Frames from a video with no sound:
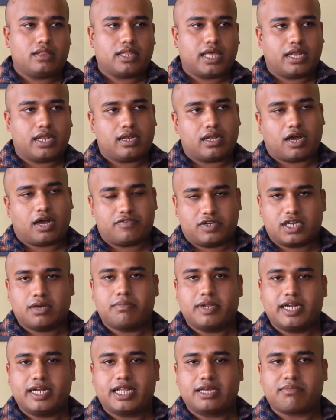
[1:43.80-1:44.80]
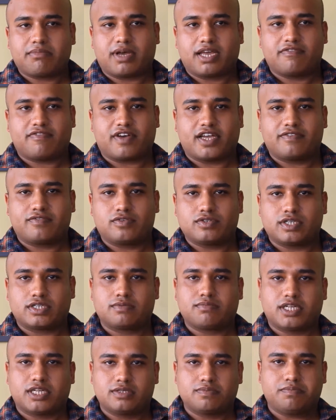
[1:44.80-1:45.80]
Then after completing my 5 to
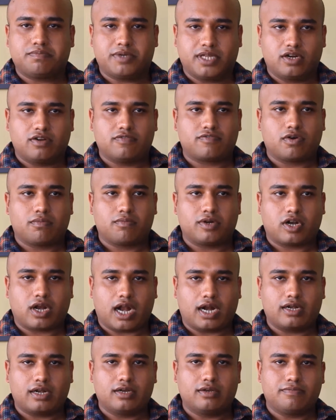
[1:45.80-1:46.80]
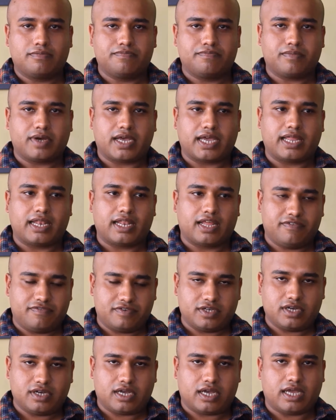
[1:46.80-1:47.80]
6 months period of contract, I
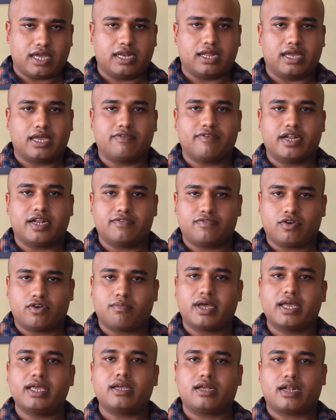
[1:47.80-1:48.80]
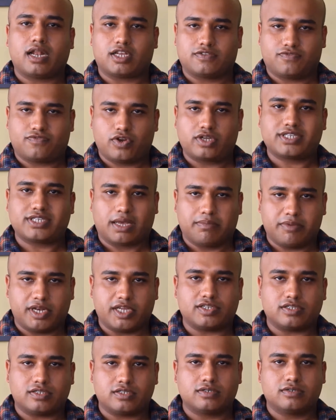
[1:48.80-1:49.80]
left and I went for my class 4
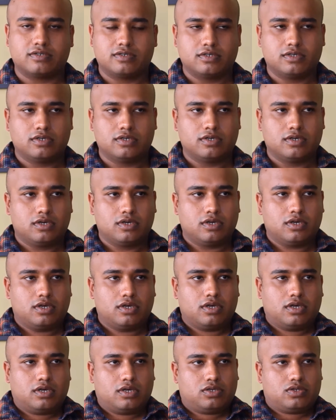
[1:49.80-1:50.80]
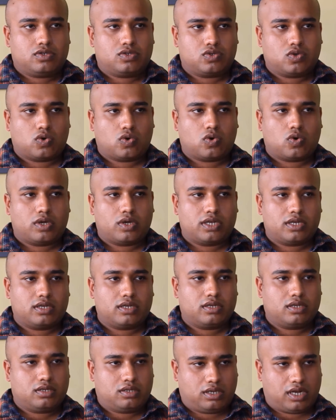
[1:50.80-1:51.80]
examinations. So
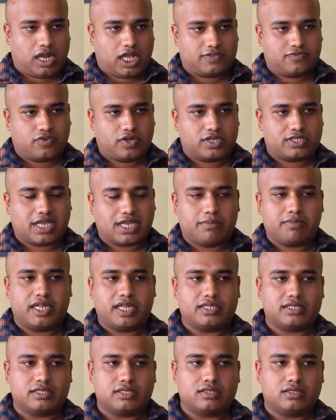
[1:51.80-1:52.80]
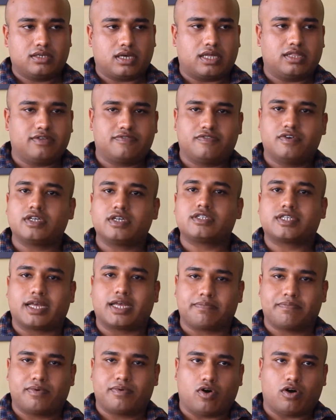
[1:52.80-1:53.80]
in class 4 examinations are the first
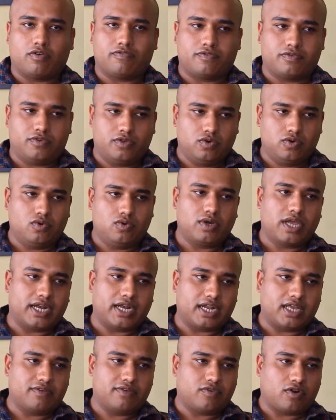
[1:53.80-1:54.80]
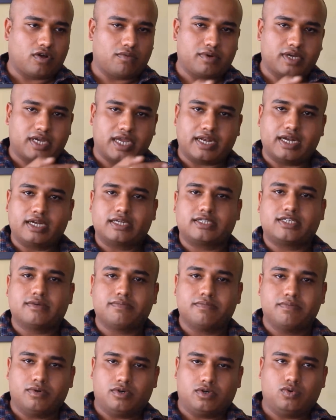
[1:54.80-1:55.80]
step of you getting from a
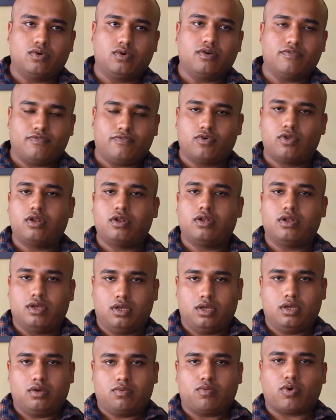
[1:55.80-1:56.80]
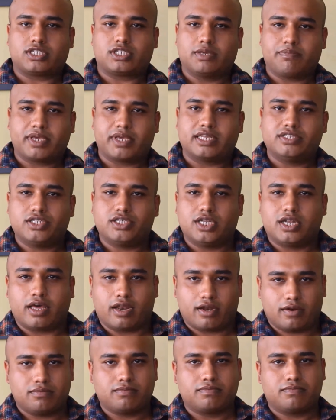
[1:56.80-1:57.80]
cadetship to a full watchkeeping
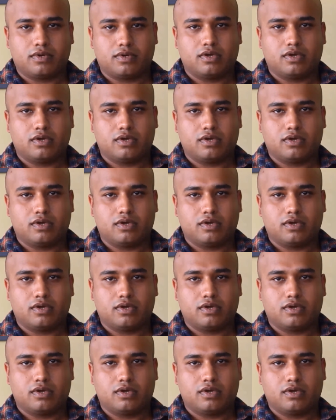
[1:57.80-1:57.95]
engineer,